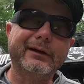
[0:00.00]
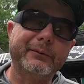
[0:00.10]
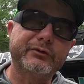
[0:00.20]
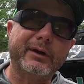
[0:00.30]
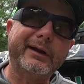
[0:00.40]

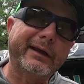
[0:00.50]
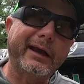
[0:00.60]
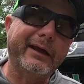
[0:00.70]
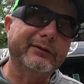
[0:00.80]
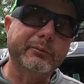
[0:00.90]
I'm trying to
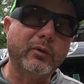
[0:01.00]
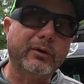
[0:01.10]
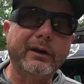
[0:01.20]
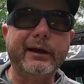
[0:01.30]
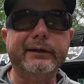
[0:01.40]
cast
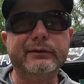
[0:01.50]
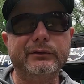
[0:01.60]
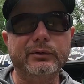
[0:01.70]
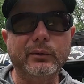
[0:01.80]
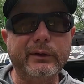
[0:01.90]
more like
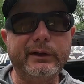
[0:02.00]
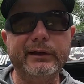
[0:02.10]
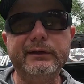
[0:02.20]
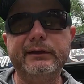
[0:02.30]
20